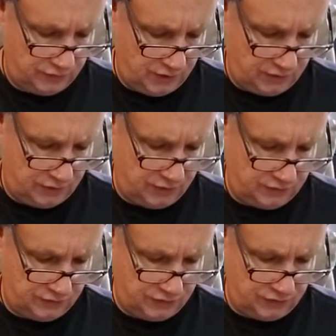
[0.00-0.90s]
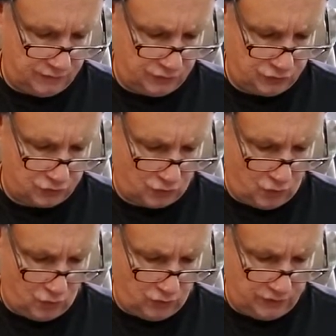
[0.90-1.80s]
not the sense of
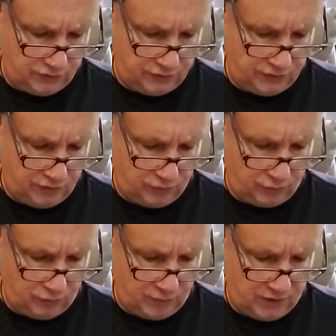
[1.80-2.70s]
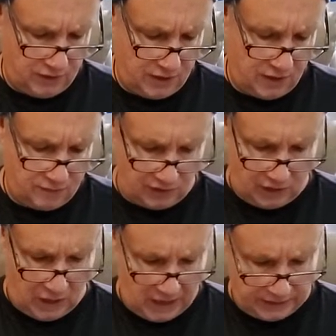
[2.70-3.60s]
control that the Emperor might have, the
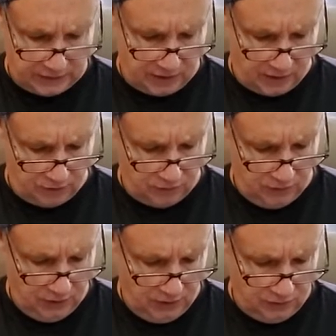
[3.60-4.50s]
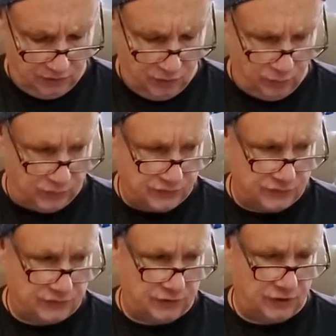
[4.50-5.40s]
lockdown. The Empress
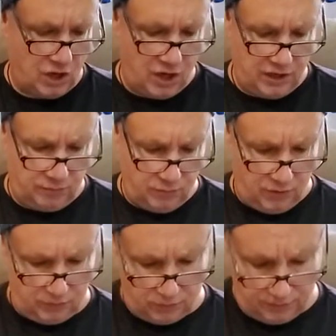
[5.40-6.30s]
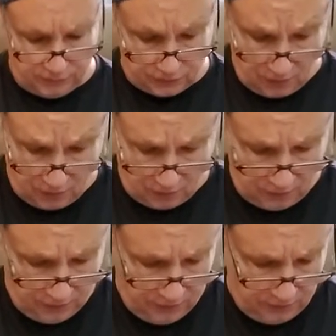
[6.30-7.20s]
is the Gaian mother of us all.
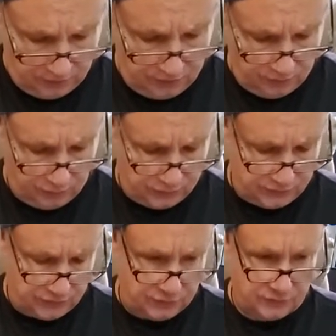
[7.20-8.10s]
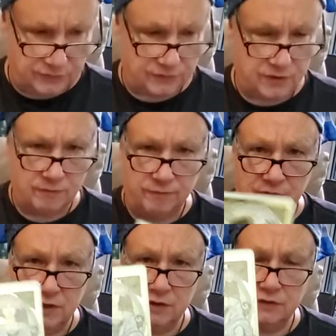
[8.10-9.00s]
The Empress is
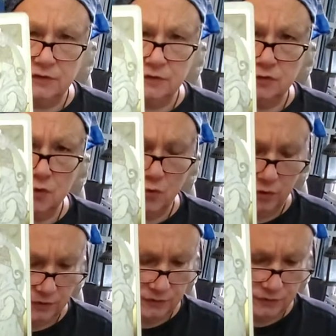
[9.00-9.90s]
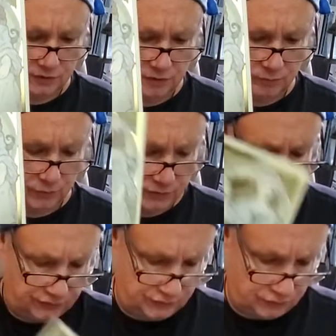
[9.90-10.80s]
Venus in Taurus. The Empress
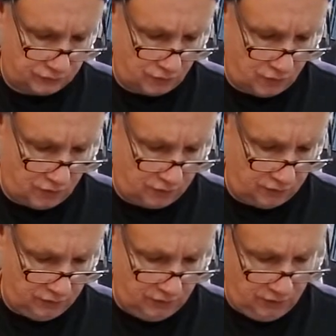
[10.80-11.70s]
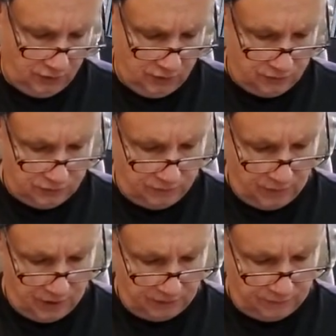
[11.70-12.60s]
is strong,
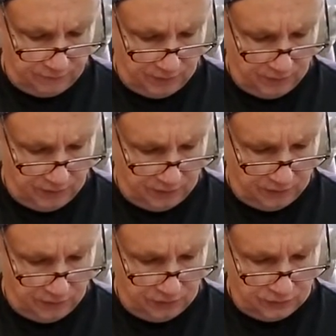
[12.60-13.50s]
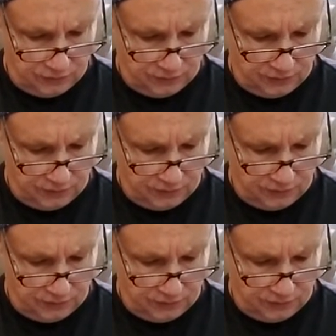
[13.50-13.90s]
divine, feminine energy